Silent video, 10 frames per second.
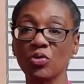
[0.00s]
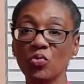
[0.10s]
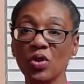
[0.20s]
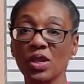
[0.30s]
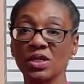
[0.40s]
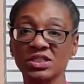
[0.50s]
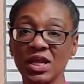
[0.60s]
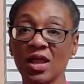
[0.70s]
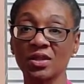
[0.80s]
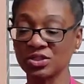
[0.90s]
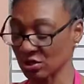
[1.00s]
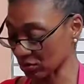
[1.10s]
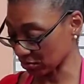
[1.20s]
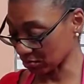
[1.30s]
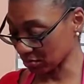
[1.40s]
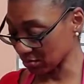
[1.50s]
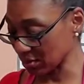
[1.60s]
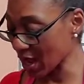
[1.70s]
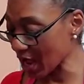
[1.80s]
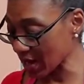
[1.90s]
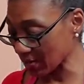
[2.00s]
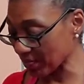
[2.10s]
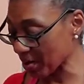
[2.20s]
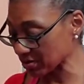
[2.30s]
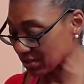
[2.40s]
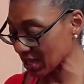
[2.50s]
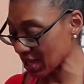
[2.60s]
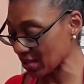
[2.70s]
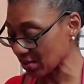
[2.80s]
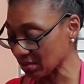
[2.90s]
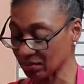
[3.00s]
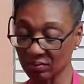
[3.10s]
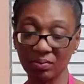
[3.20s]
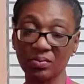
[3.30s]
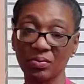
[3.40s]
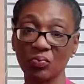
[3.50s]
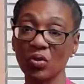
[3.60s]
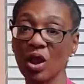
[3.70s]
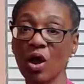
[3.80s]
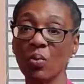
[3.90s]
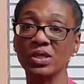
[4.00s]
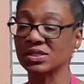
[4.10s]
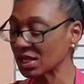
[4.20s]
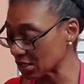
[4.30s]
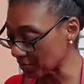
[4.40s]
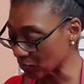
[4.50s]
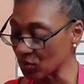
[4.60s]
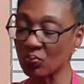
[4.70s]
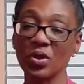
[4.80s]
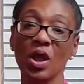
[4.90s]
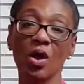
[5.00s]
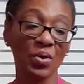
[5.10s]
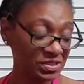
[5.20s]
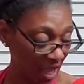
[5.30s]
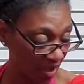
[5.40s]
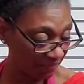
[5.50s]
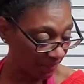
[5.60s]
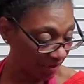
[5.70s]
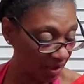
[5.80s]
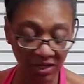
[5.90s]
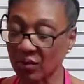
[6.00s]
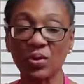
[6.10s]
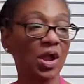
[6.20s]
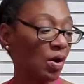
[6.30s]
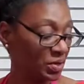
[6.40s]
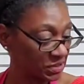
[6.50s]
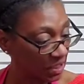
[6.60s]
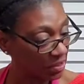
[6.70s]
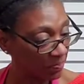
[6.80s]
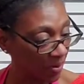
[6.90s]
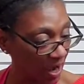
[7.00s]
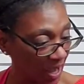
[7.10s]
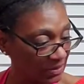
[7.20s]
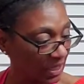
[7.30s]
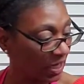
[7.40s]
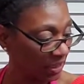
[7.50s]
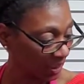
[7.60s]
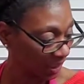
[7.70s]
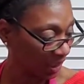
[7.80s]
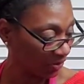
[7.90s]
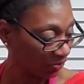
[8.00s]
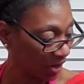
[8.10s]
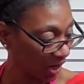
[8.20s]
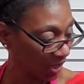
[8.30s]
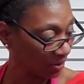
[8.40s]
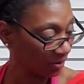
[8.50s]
we win the challenge or not per se, we always have fun, and we always get the prize at the end, right?